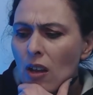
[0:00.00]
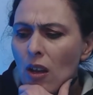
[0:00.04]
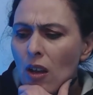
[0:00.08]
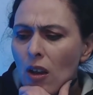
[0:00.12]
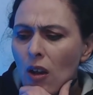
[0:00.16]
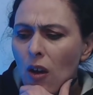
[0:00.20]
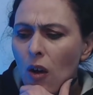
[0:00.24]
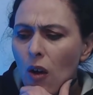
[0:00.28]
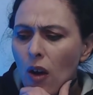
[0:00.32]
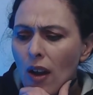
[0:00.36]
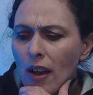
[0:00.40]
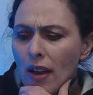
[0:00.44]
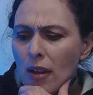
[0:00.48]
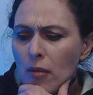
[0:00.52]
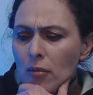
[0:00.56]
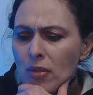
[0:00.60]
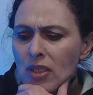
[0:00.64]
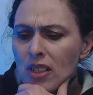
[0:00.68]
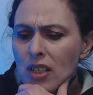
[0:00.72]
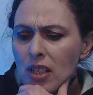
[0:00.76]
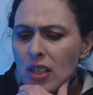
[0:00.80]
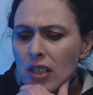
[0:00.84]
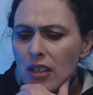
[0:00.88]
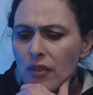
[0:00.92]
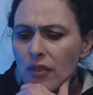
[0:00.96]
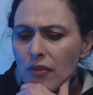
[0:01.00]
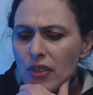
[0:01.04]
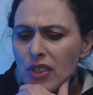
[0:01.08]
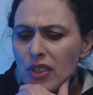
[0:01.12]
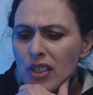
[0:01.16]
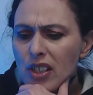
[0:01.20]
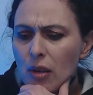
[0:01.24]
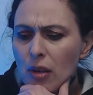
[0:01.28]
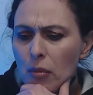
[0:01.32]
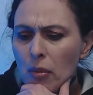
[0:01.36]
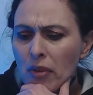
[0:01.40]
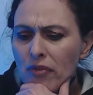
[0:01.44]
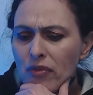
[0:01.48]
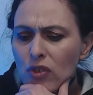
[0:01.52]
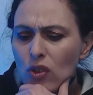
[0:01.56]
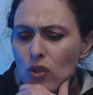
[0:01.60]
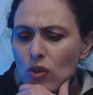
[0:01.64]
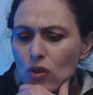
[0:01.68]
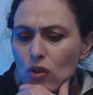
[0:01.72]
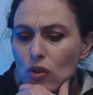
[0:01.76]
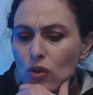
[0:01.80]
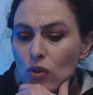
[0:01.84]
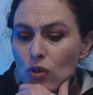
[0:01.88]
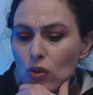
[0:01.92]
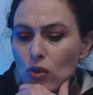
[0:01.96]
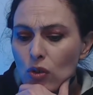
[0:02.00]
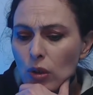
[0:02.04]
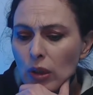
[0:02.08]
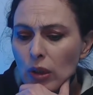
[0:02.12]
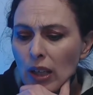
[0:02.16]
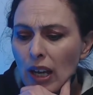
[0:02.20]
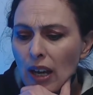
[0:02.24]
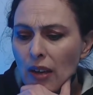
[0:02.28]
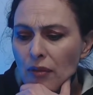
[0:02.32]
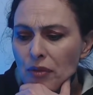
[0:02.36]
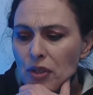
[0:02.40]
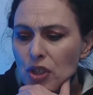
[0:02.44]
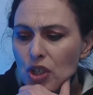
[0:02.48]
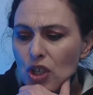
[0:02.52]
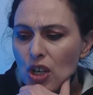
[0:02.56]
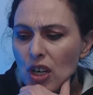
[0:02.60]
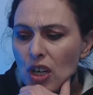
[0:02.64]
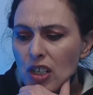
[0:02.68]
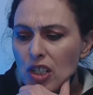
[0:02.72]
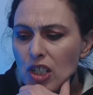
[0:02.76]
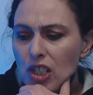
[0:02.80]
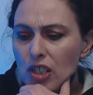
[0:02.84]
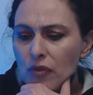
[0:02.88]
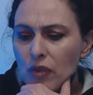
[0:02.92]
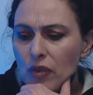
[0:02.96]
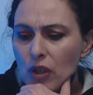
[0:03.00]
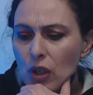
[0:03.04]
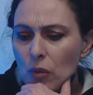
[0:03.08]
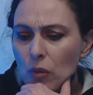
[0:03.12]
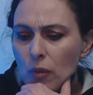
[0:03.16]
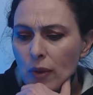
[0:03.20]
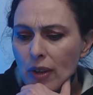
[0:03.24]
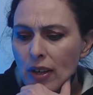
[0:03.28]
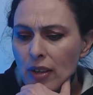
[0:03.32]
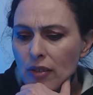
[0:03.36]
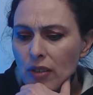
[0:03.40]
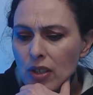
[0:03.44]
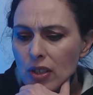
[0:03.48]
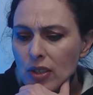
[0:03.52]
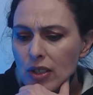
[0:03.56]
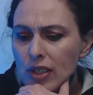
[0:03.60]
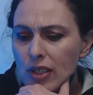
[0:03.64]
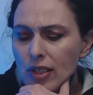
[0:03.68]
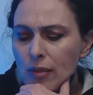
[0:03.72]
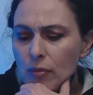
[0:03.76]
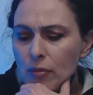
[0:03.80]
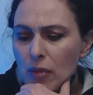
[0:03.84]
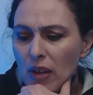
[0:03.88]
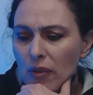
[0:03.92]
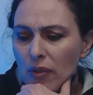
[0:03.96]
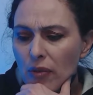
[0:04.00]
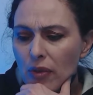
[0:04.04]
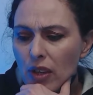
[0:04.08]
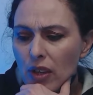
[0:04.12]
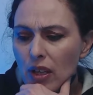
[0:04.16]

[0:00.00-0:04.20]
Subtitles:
I am seeing for some of you, you could have a change of career this month,